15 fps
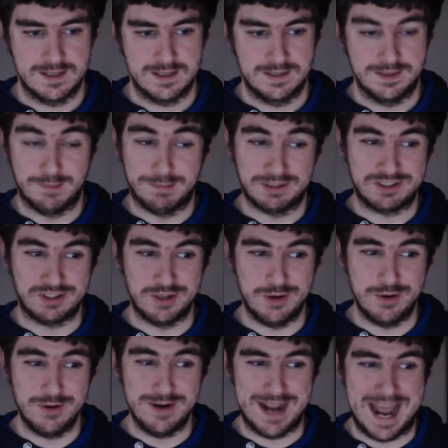Number
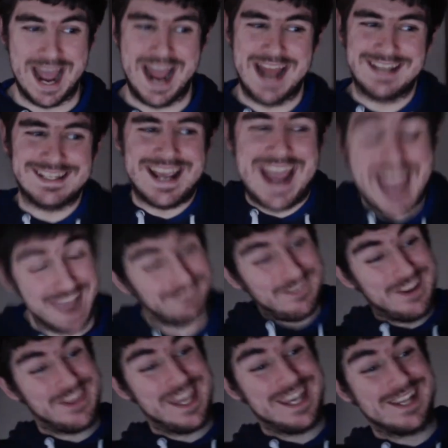two, and
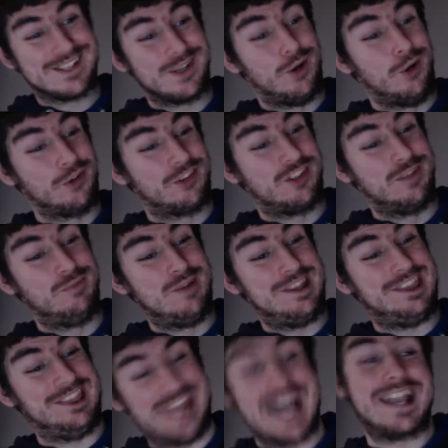everything is awesome with
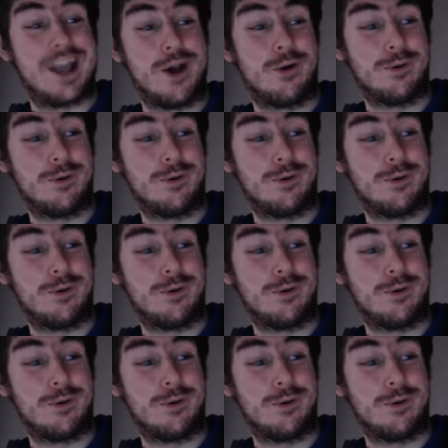Lego.